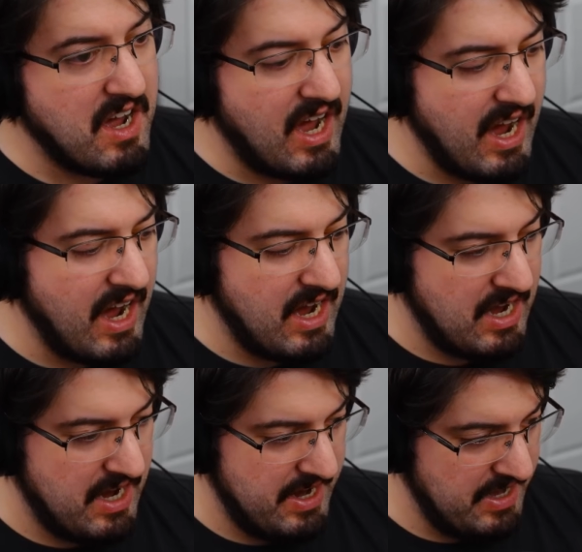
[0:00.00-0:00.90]

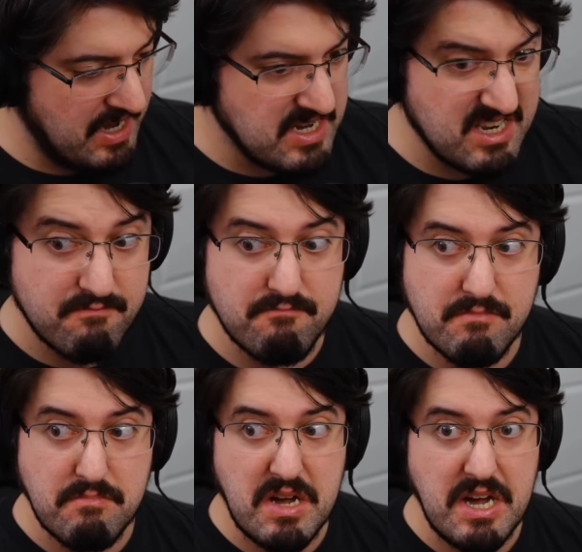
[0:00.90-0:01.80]
high
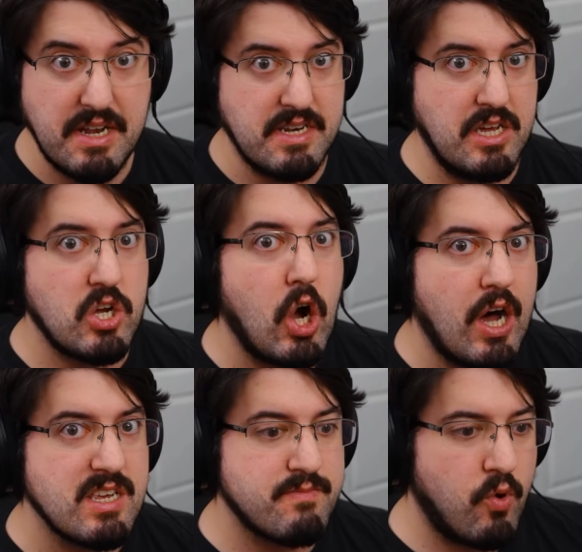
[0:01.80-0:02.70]
demanding
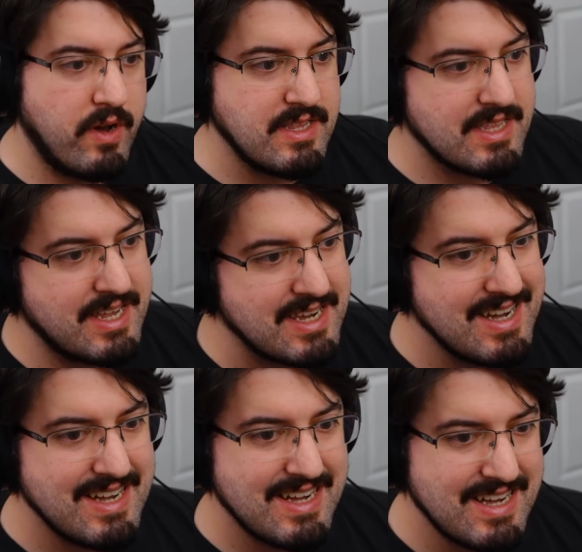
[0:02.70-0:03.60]
cost points that
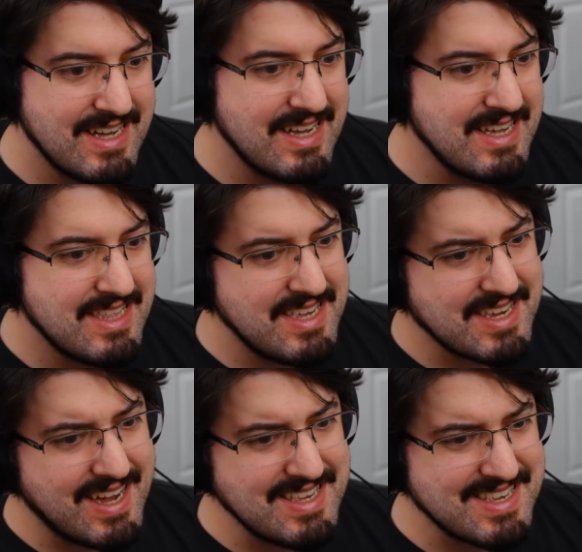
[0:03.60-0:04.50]
these
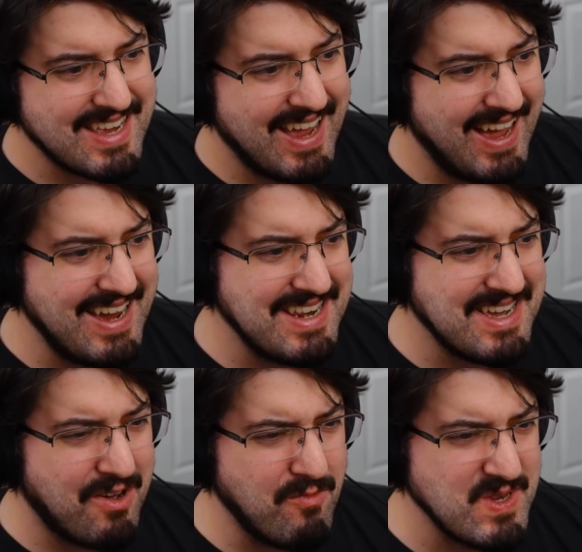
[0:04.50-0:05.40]
guys kind
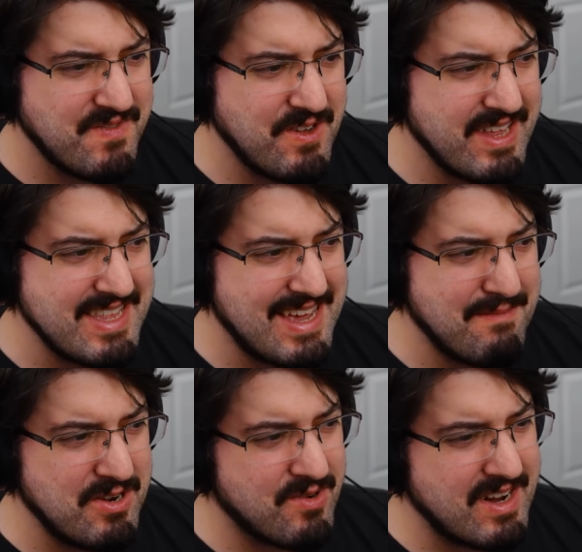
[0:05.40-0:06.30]
of almost feel like that
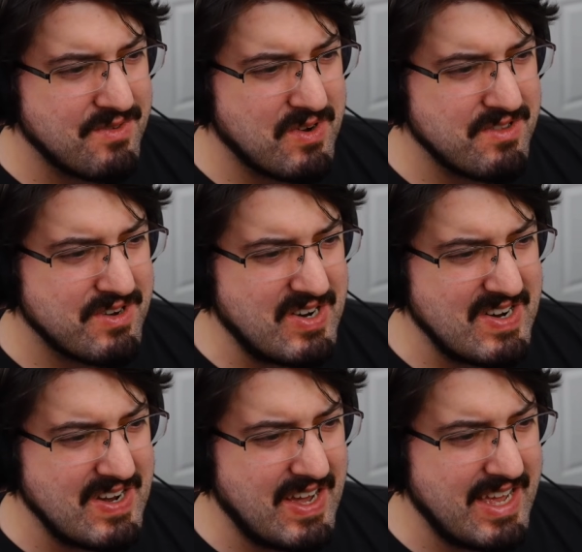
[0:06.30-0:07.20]
middle ground where they're
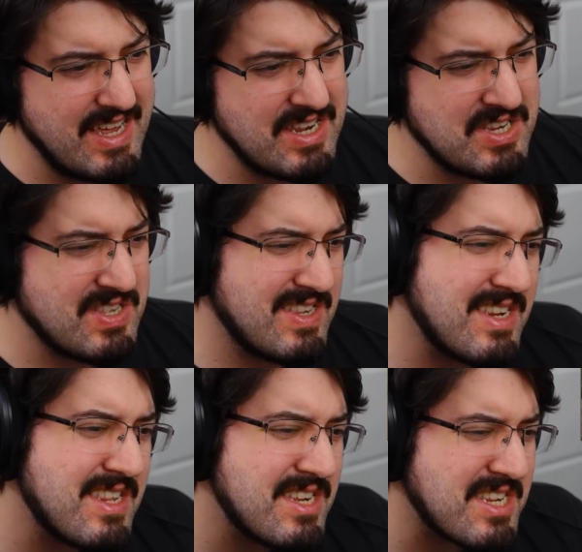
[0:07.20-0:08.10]

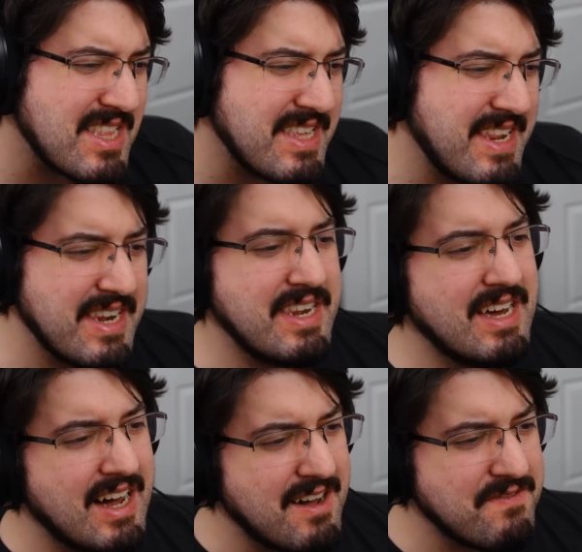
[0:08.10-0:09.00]
just elite
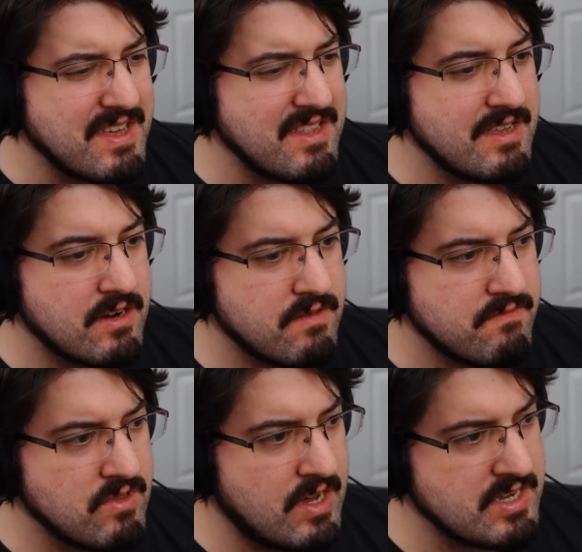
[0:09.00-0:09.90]
enough that their
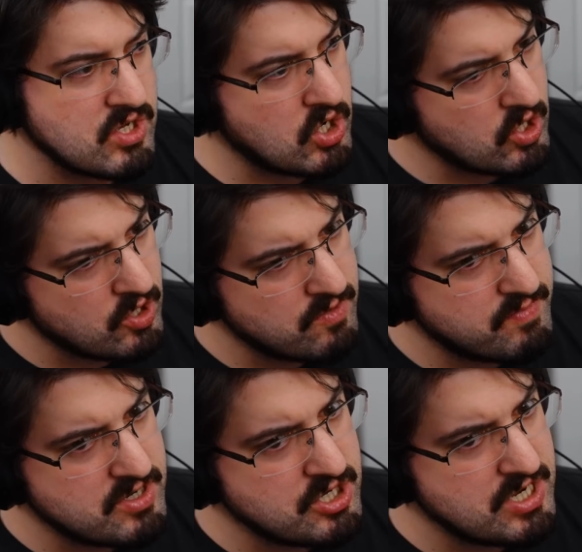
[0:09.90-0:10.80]
losses hurt,
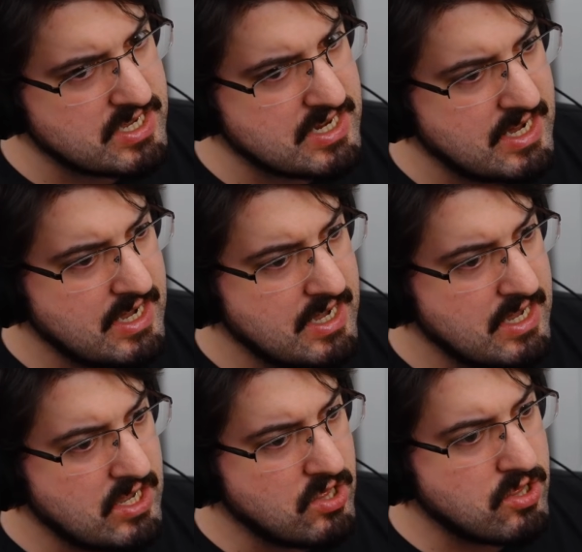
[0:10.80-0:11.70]
but just
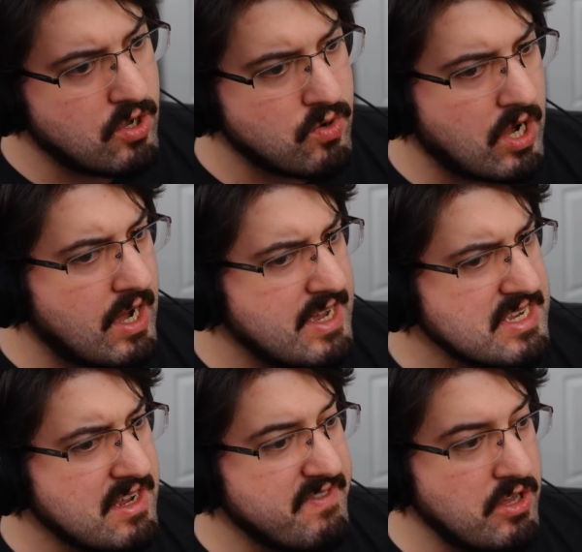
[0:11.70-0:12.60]
low cost
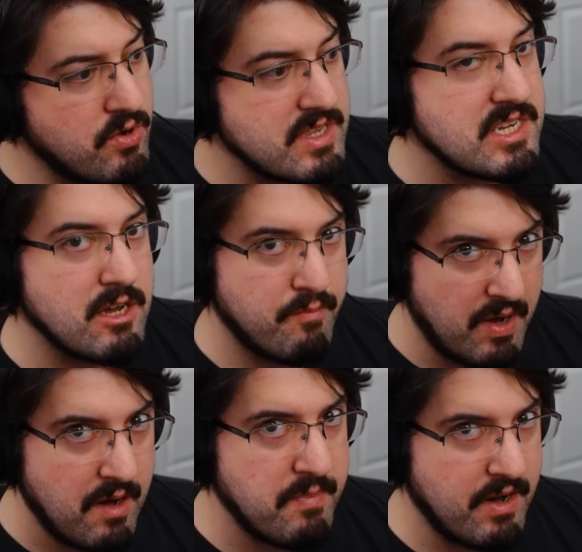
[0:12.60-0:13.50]
enough that you can still
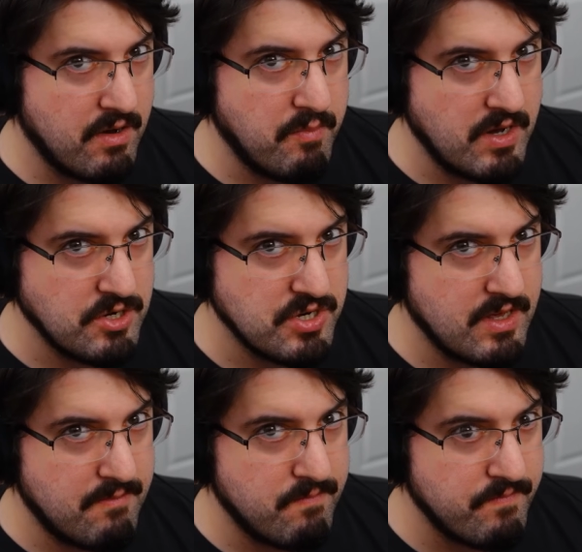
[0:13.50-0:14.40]
pump out a bunch of them.